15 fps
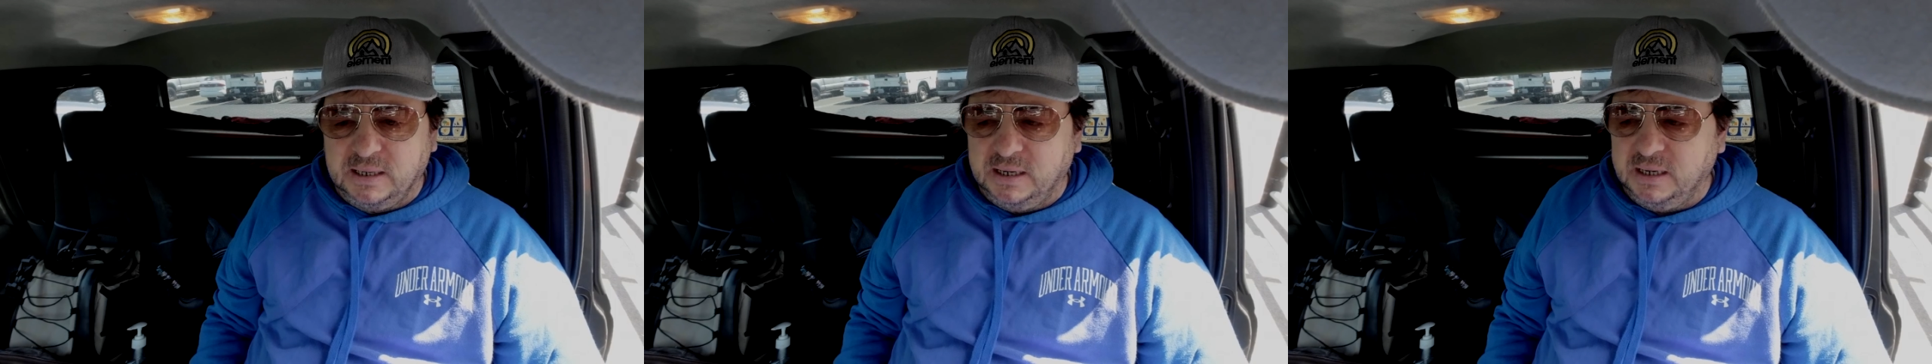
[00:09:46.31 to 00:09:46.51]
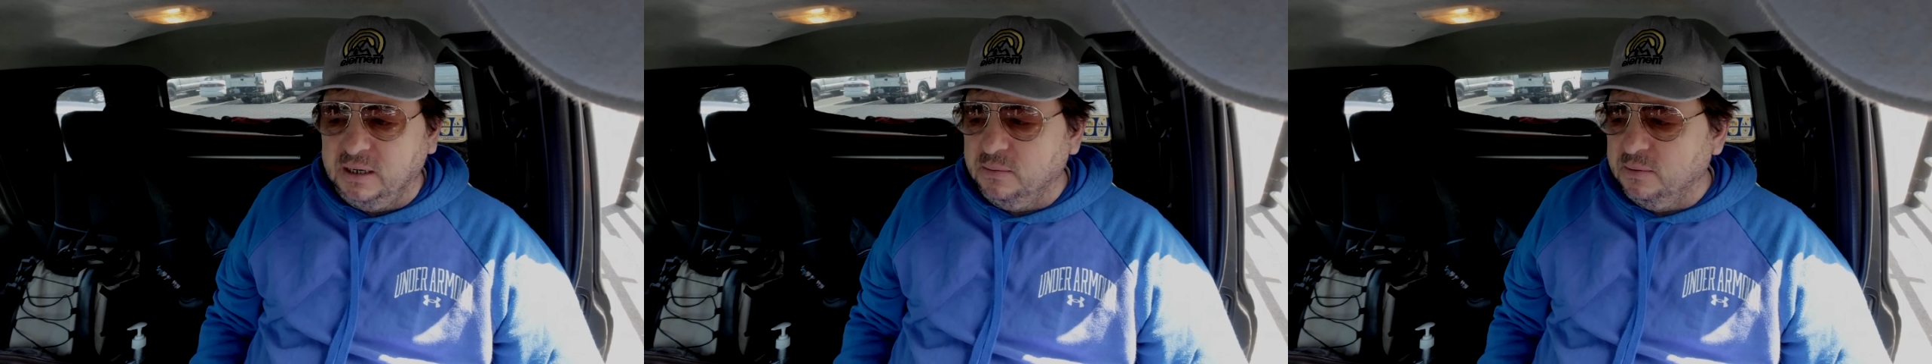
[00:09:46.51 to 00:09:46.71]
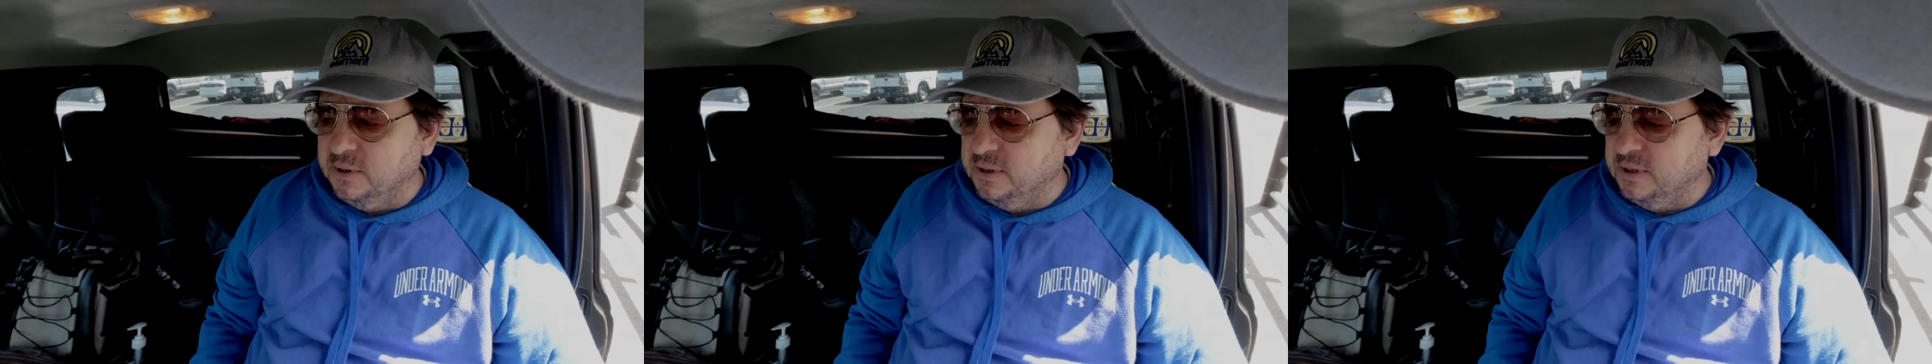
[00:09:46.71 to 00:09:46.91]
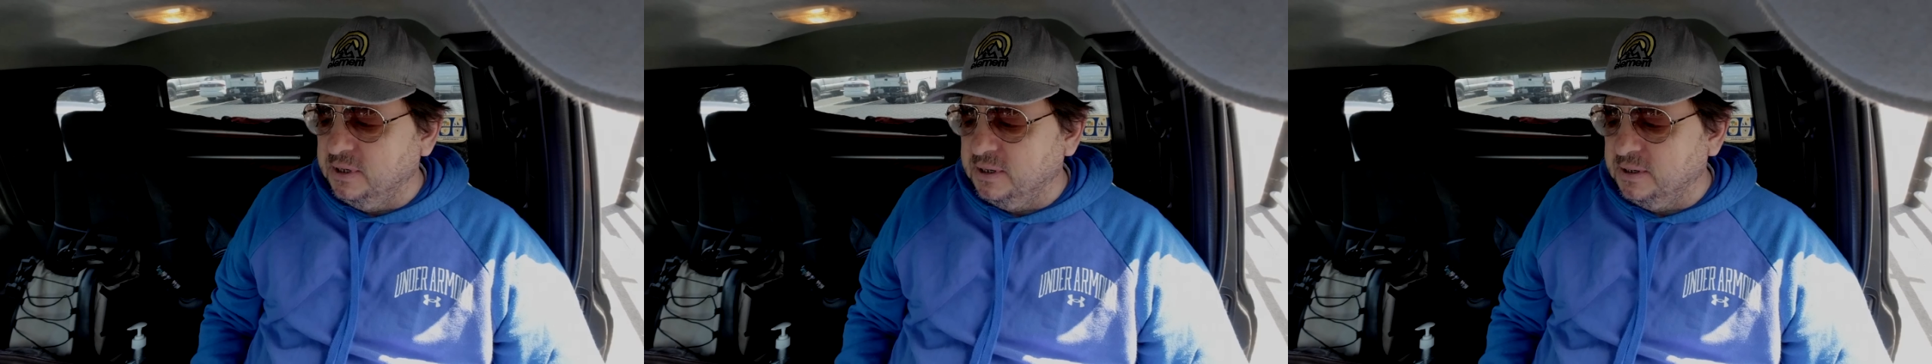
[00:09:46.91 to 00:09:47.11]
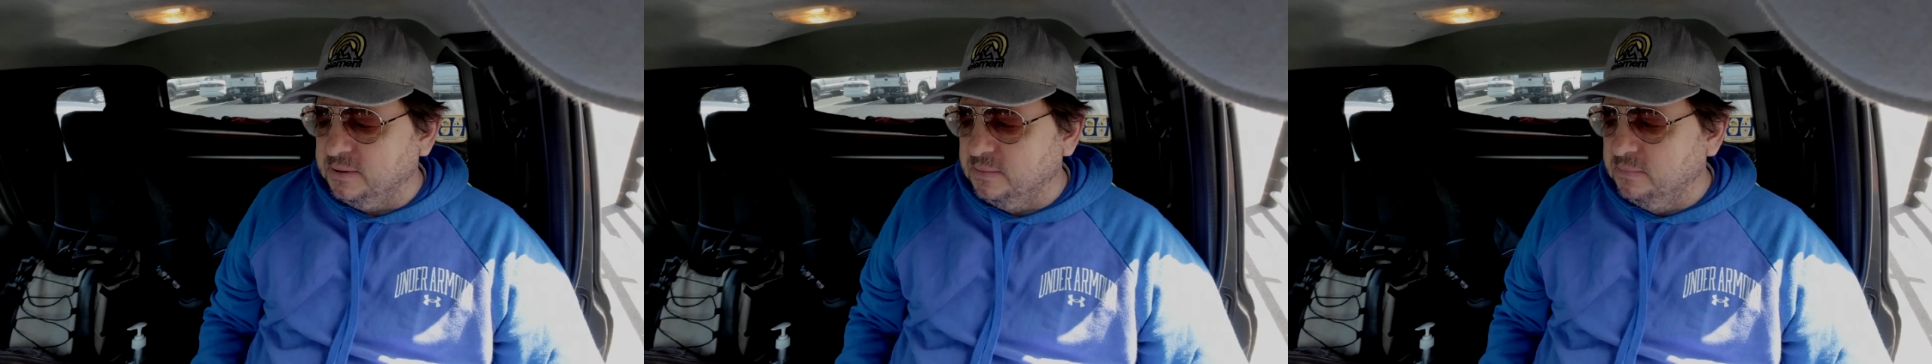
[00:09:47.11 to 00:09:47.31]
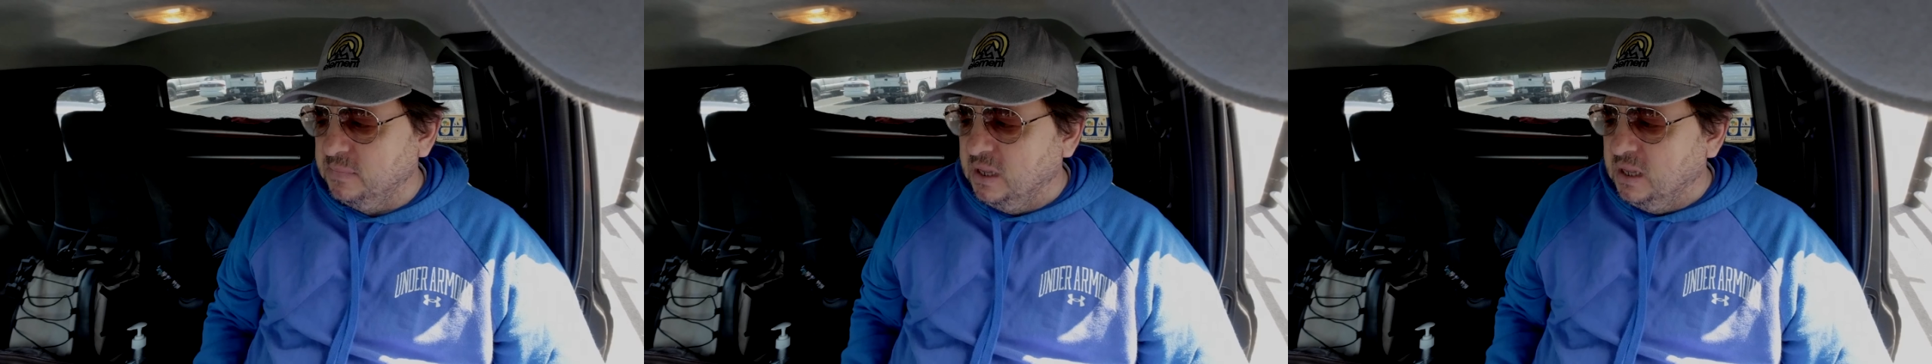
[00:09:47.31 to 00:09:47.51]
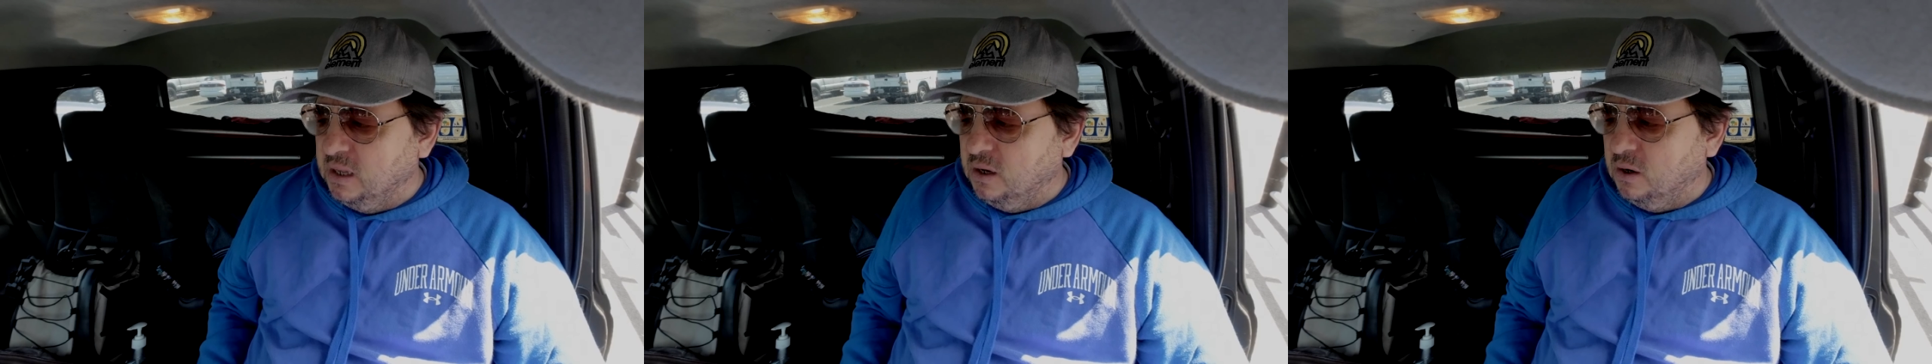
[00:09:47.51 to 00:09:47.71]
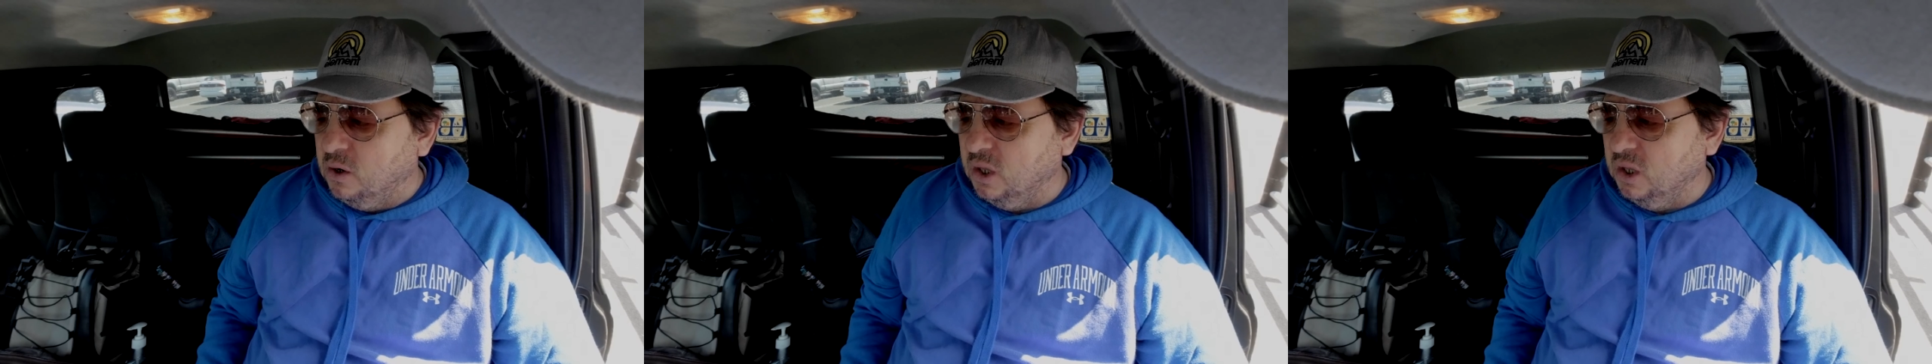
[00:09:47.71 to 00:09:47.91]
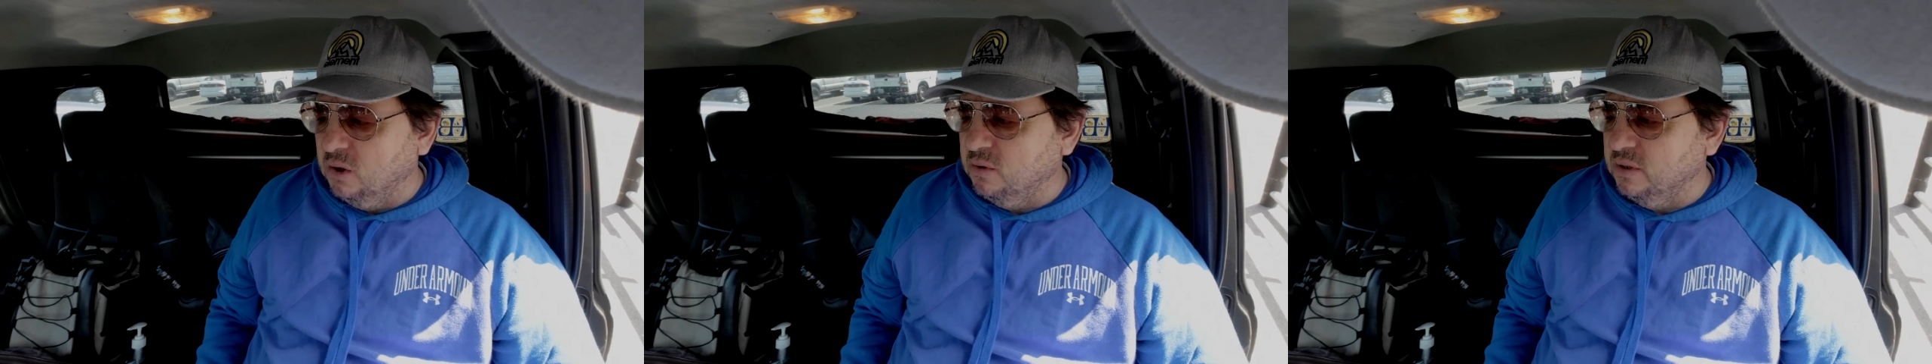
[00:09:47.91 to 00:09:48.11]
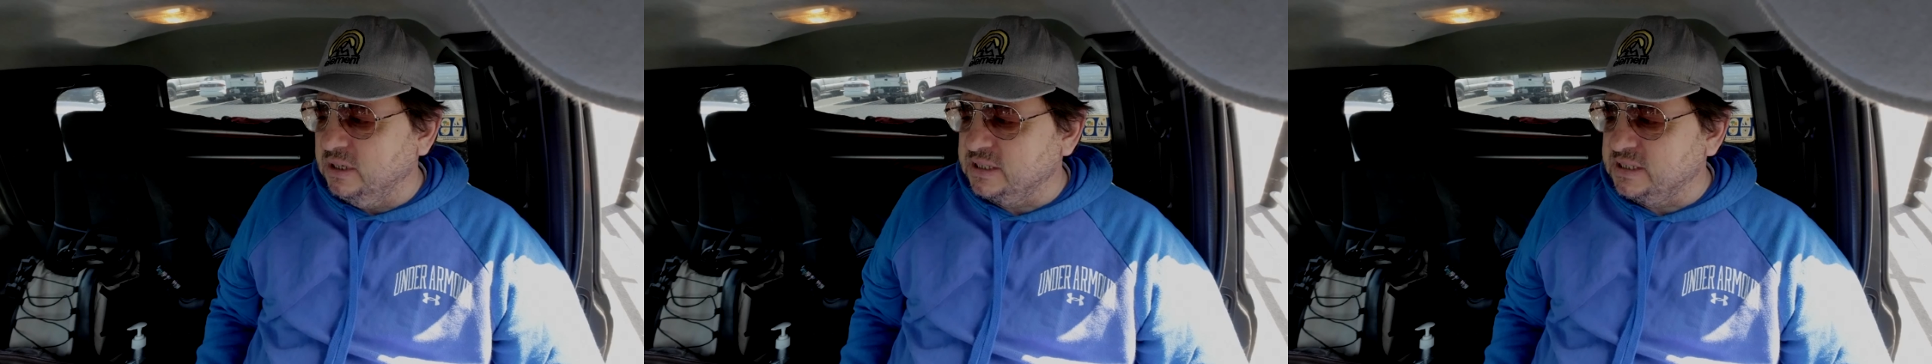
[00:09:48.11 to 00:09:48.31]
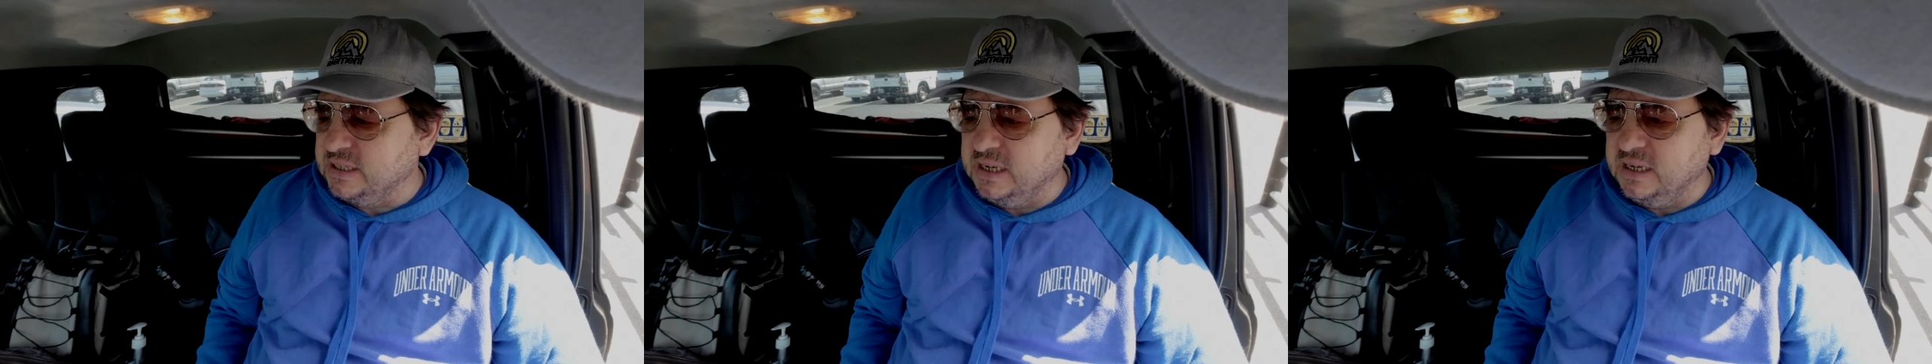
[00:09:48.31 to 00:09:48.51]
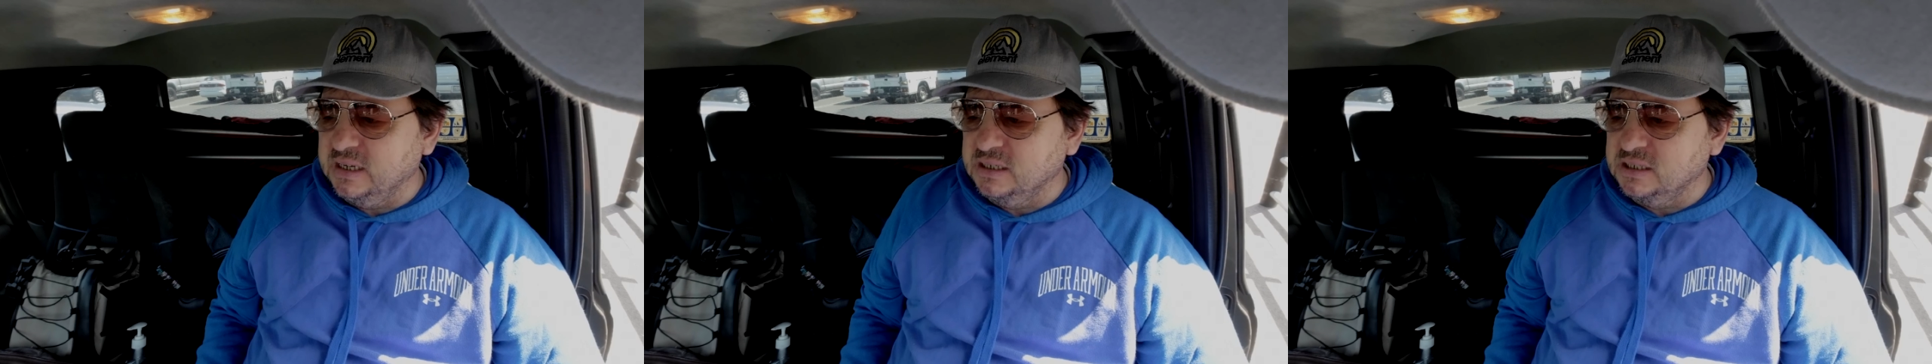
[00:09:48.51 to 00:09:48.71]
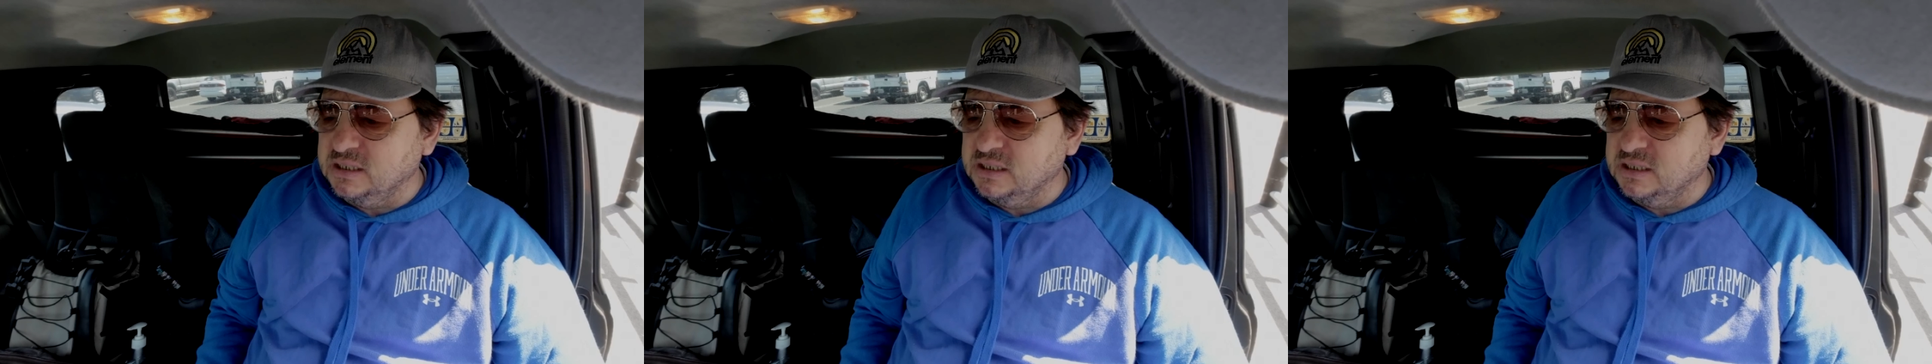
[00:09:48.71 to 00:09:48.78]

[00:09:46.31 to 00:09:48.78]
Anyway, all I want to say